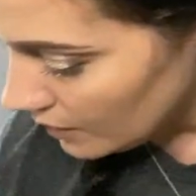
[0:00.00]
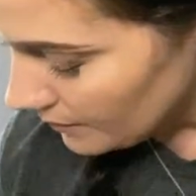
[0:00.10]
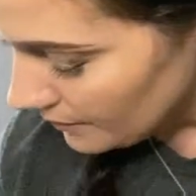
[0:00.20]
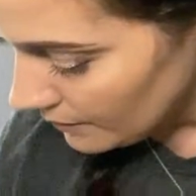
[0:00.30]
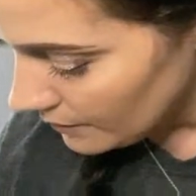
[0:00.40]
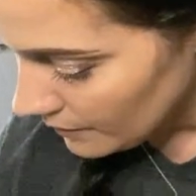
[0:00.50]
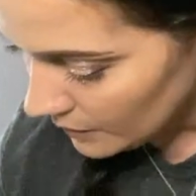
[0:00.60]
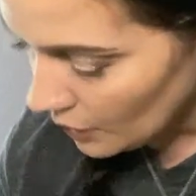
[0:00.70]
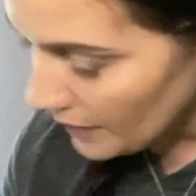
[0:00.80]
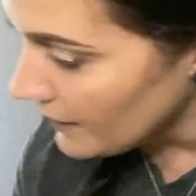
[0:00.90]
Um,
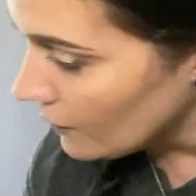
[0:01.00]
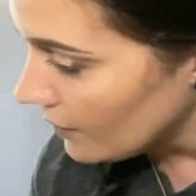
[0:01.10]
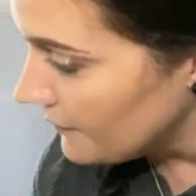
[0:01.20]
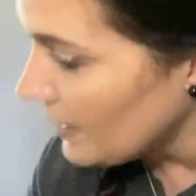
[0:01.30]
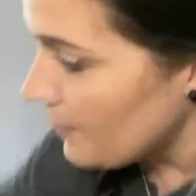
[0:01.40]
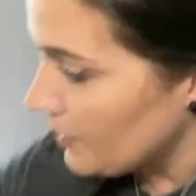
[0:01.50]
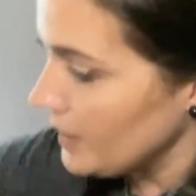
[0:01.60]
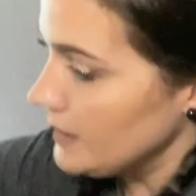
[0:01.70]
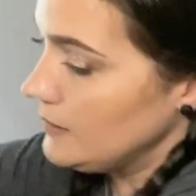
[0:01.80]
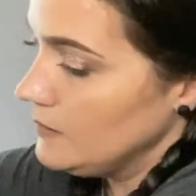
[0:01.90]
no, I think they're a flat
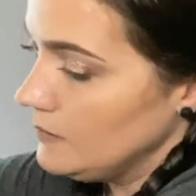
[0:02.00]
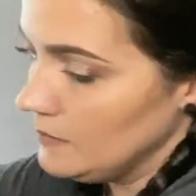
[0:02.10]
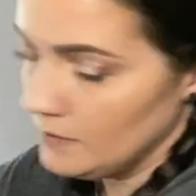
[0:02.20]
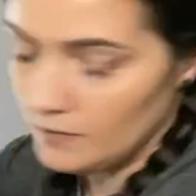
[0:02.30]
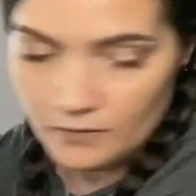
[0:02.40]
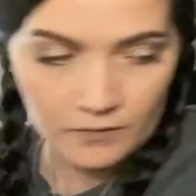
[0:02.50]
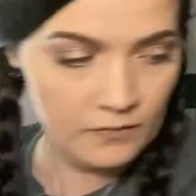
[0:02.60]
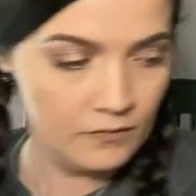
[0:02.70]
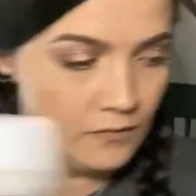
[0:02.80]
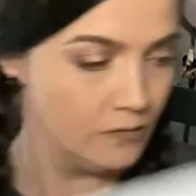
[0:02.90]
price. there you go.
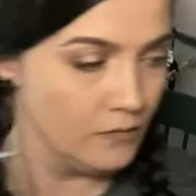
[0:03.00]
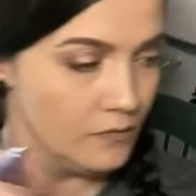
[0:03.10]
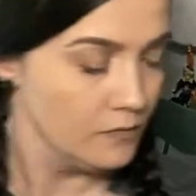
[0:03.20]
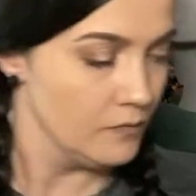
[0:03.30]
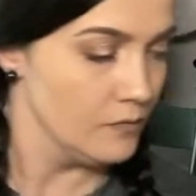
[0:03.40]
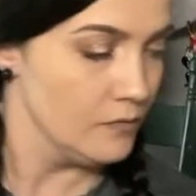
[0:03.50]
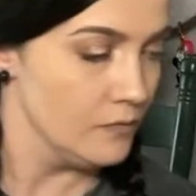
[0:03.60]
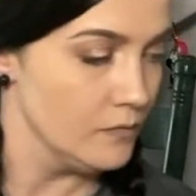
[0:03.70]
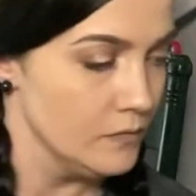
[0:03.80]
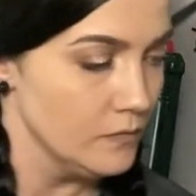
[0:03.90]

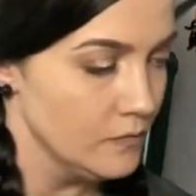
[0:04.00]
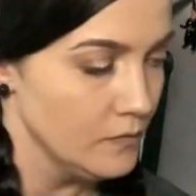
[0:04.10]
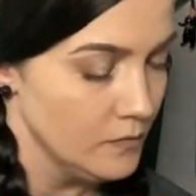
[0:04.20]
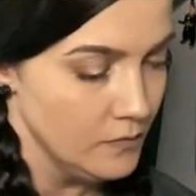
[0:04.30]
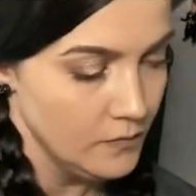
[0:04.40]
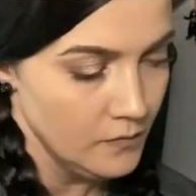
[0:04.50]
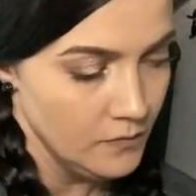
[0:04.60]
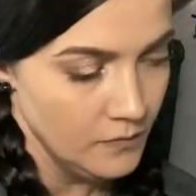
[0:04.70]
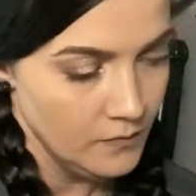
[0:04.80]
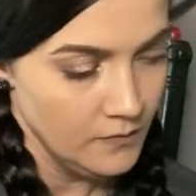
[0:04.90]
I got it.
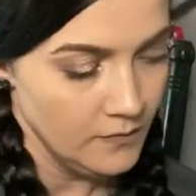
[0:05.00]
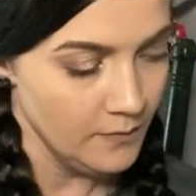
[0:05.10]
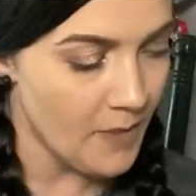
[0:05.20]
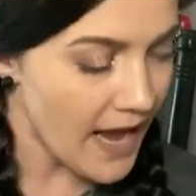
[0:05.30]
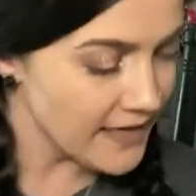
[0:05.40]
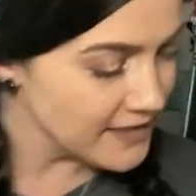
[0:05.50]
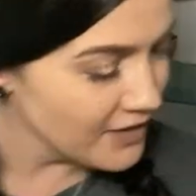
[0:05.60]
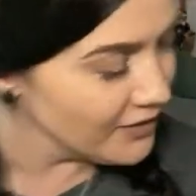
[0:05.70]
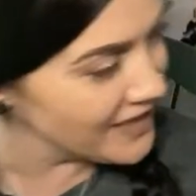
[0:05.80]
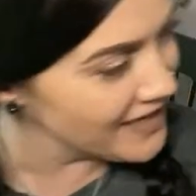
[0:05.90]
Back to the,
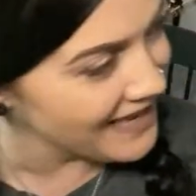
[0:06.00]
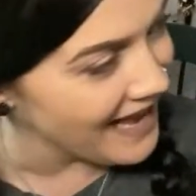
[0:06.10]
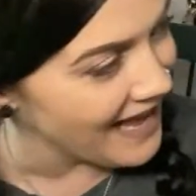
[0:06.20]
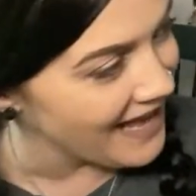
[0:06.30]
look at that.